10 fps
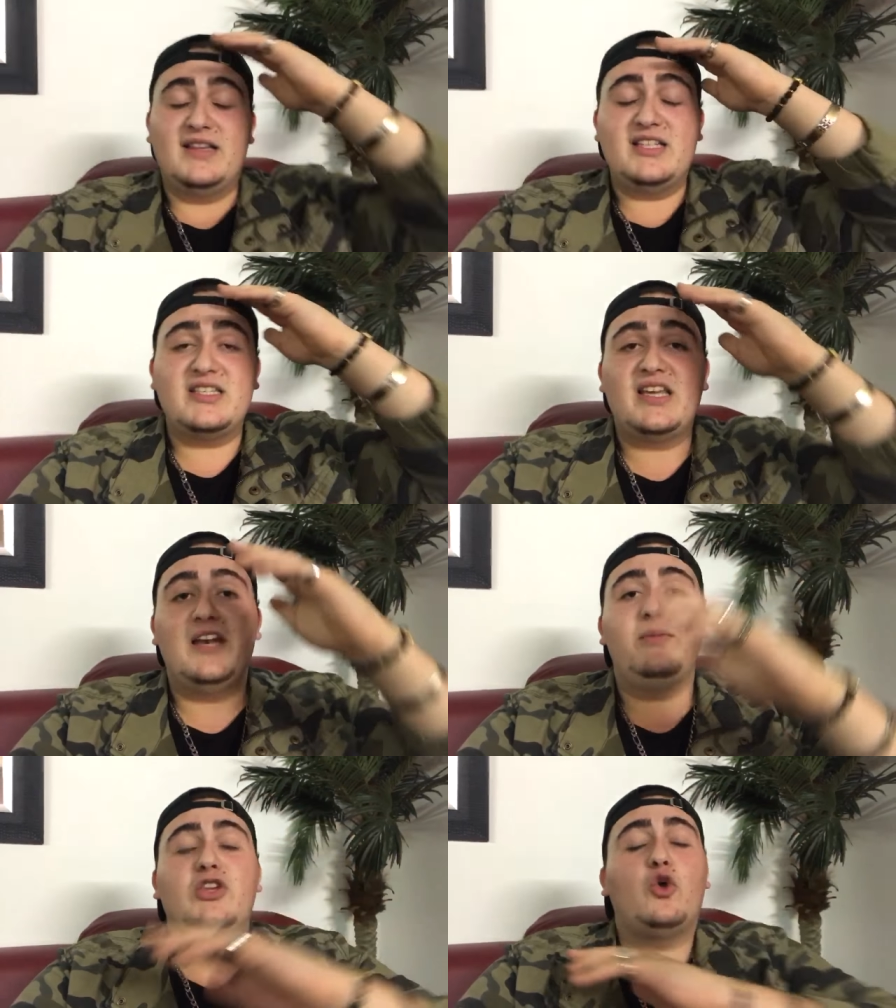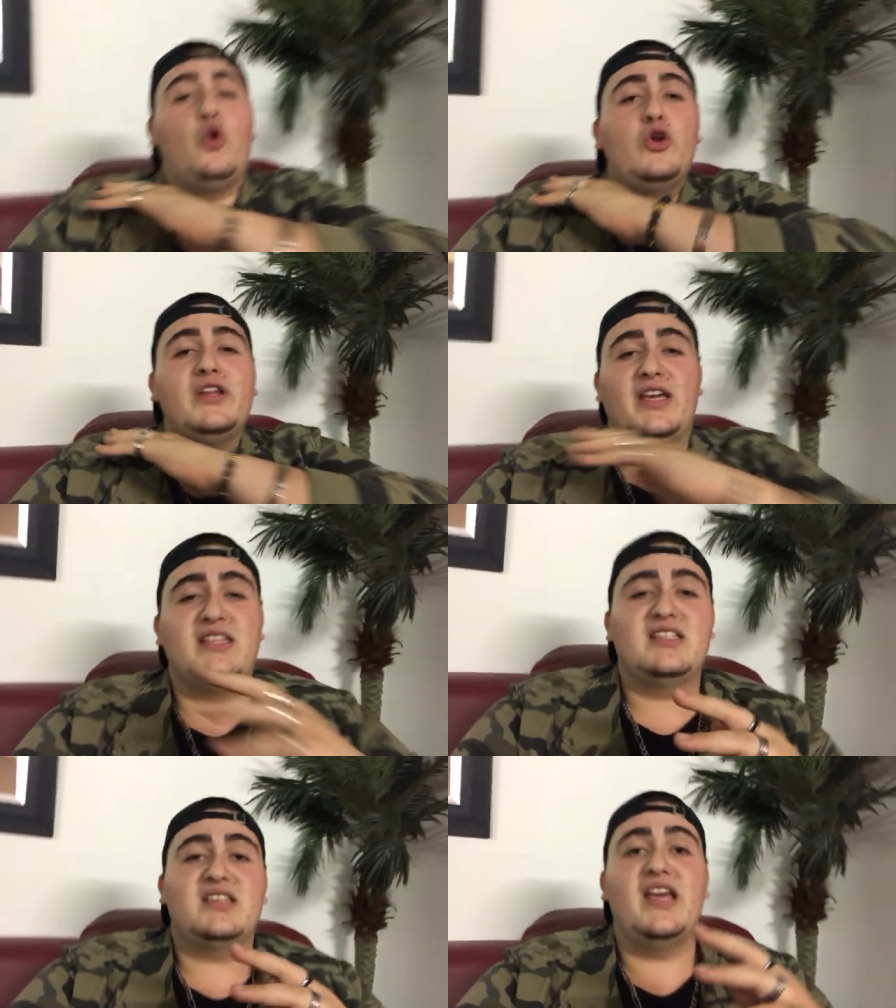This is gonna be totally
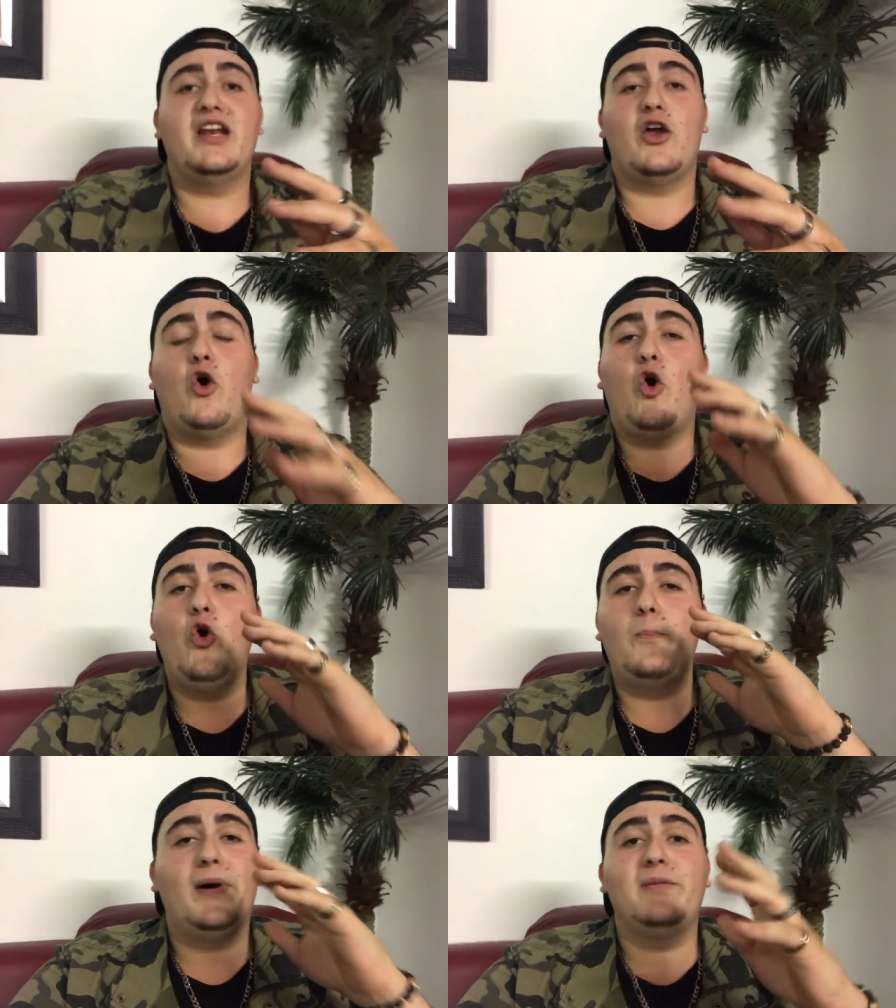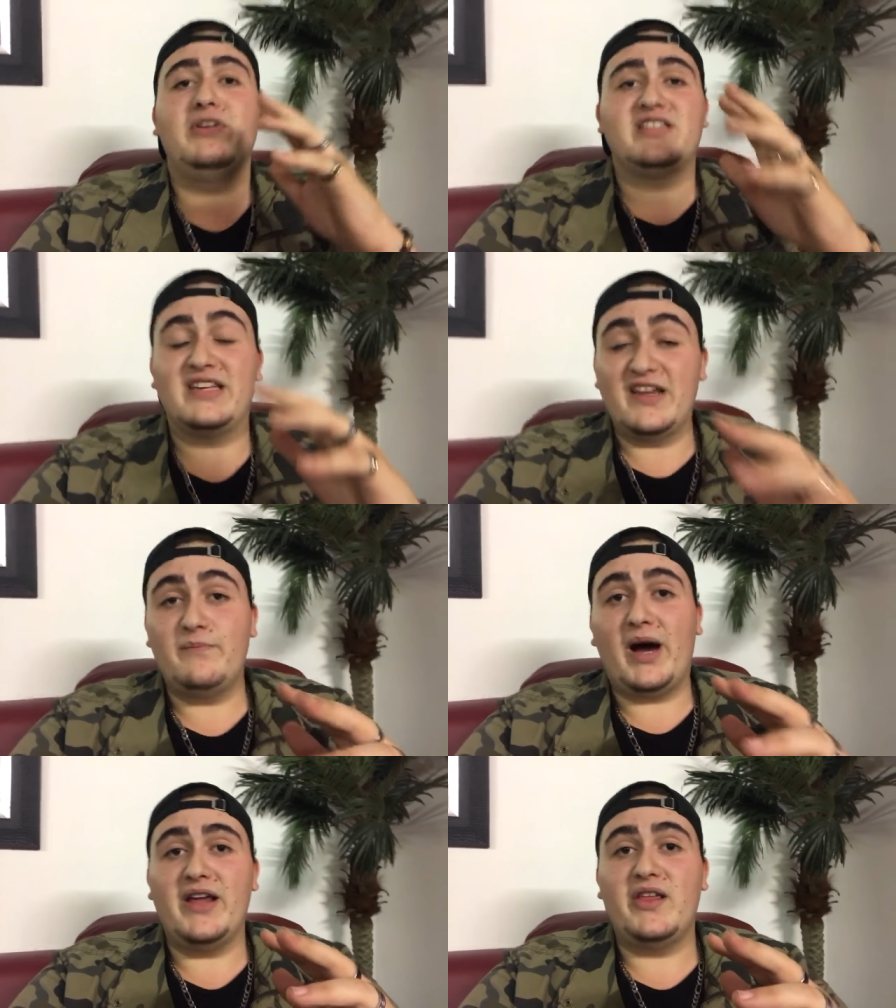insane. I hope I'll be saved
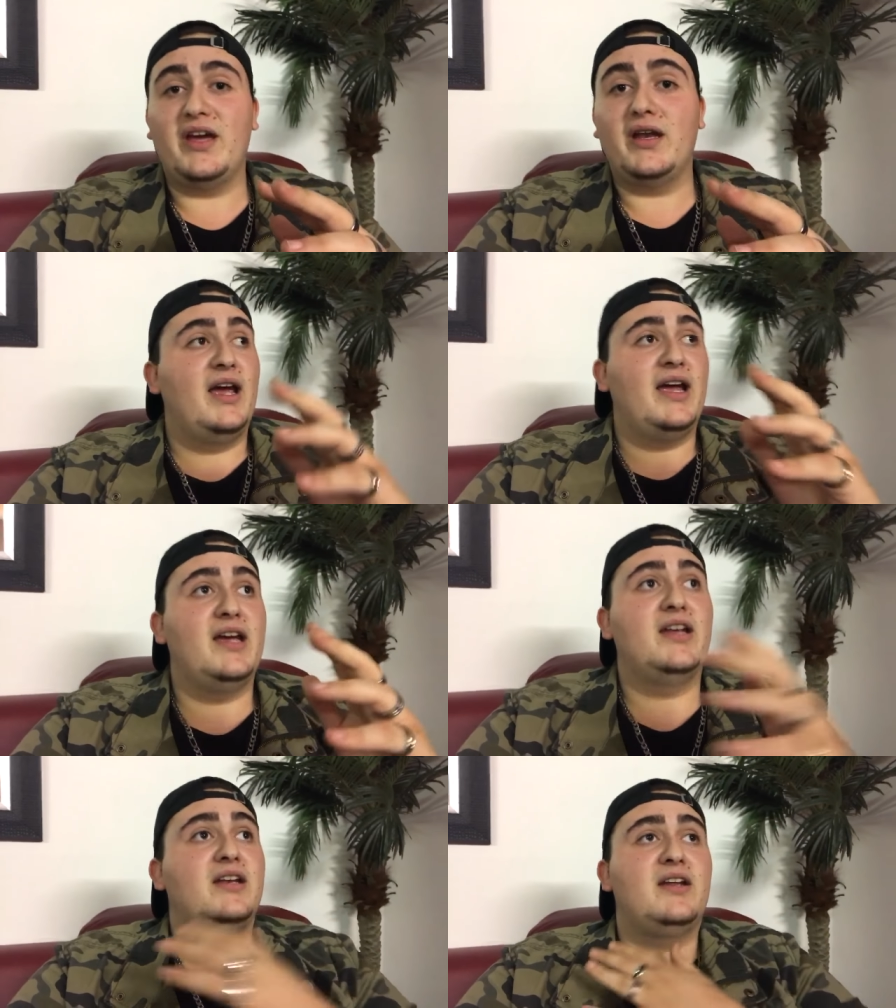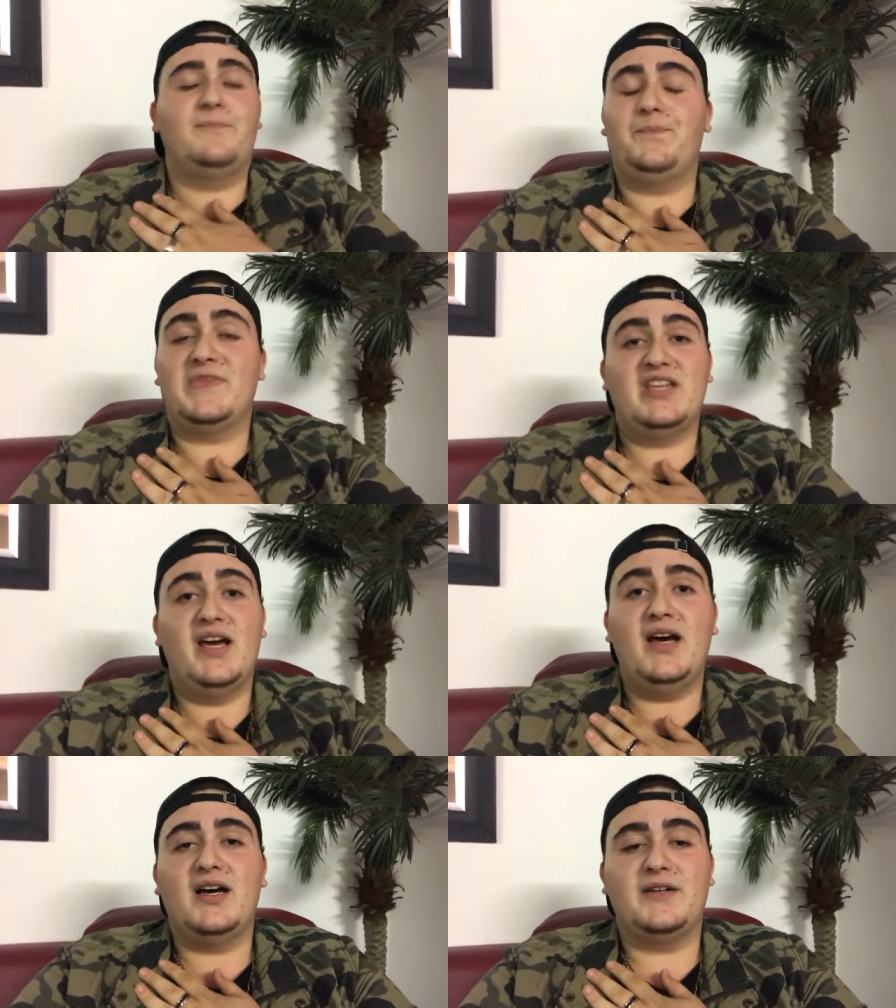by then and
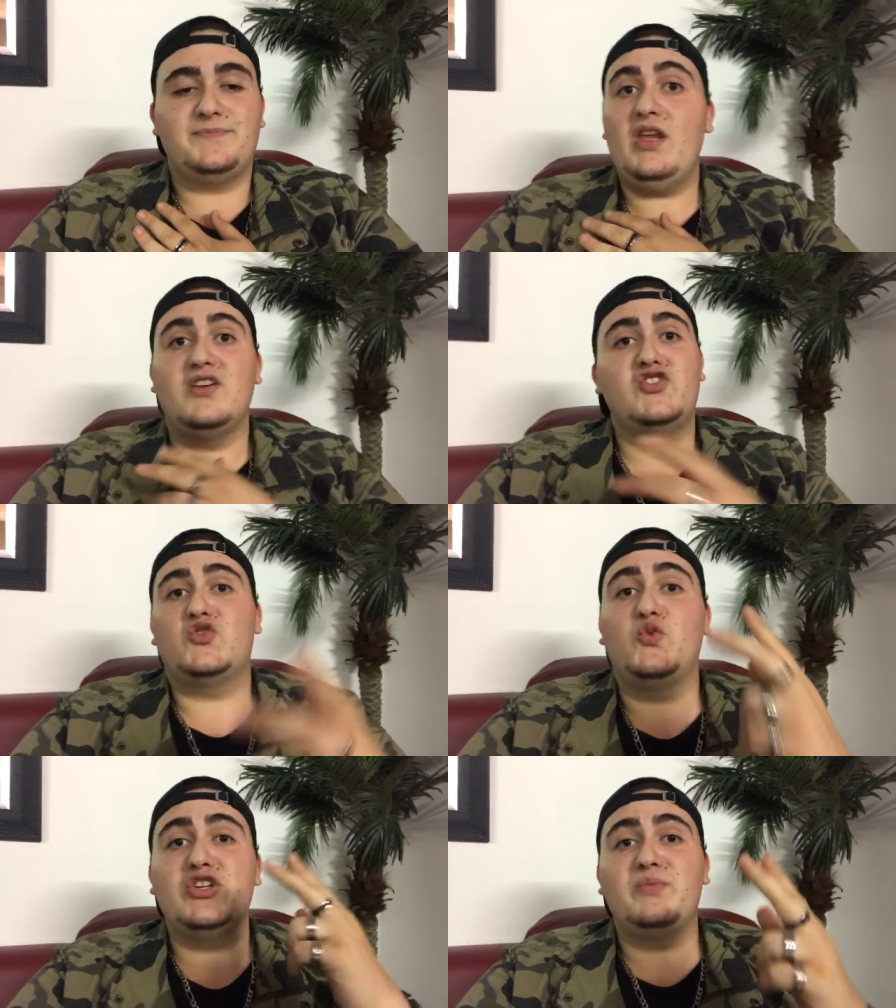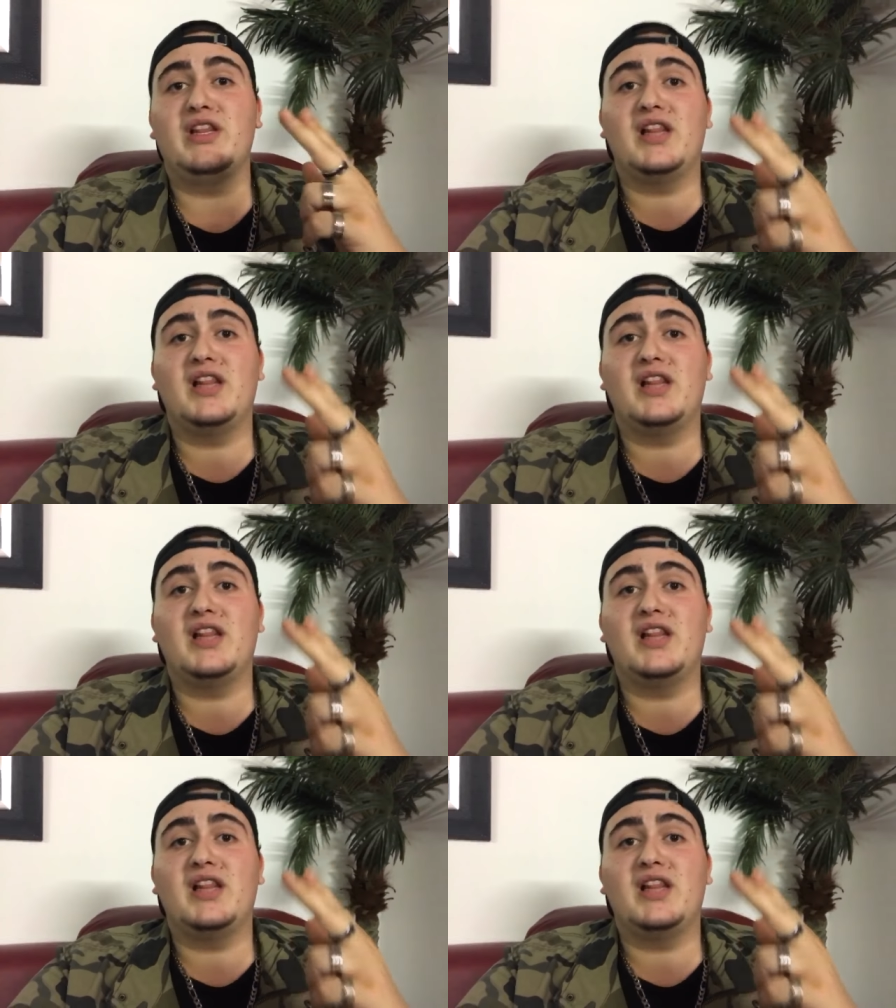yeah, just wish me